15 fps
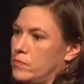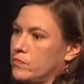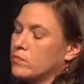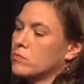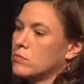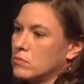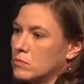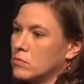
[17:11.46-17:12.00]
So
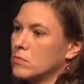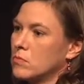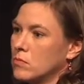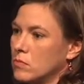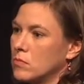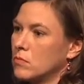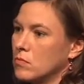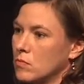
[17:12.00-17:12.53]
that's
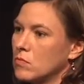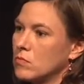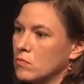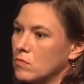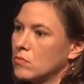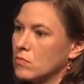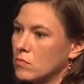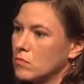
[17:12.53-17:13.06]

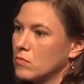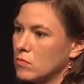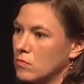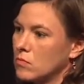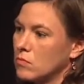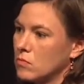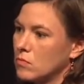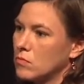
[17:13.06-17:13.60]
irritability,
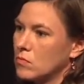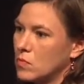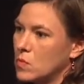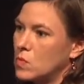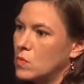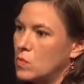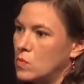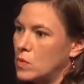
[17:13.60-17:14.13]

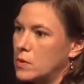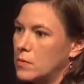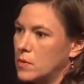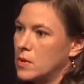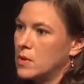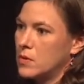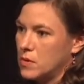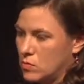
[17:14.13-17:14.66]
about
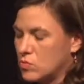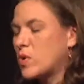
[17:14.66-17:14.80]
25%.